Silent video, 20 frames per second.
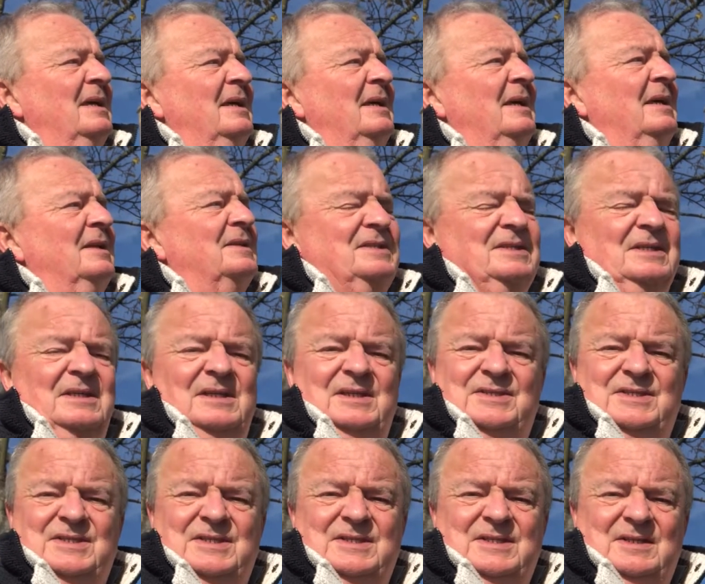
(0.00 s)

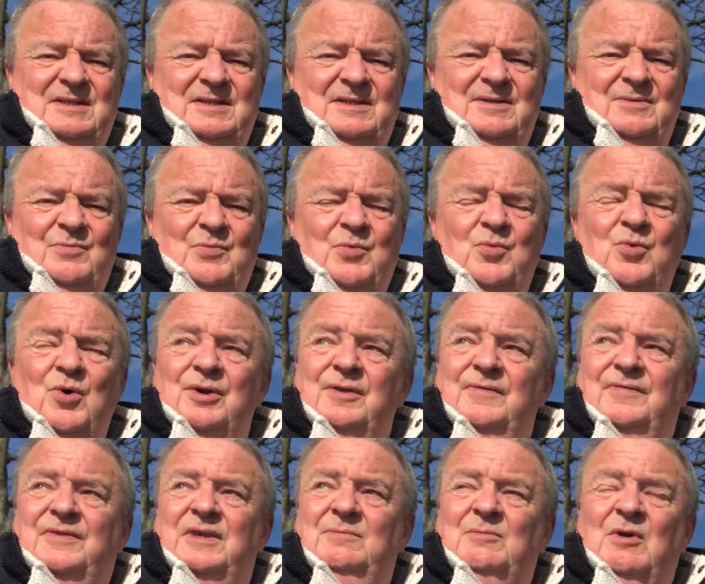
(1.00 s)
it's one of
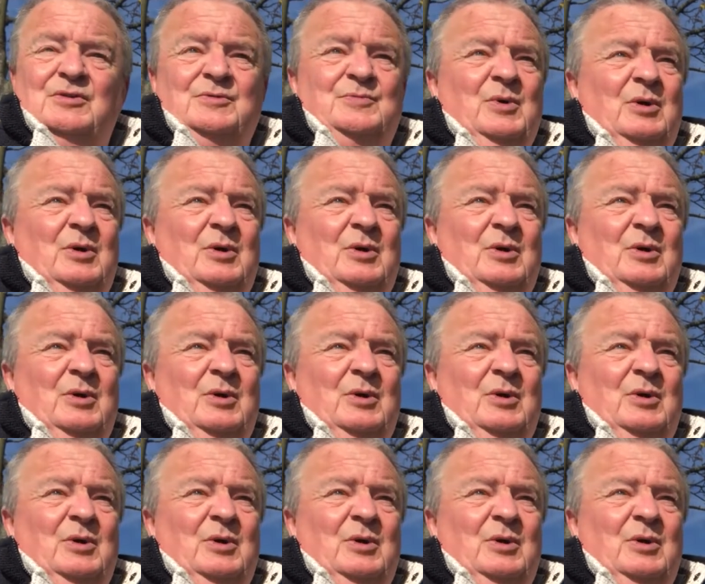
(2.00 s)
the most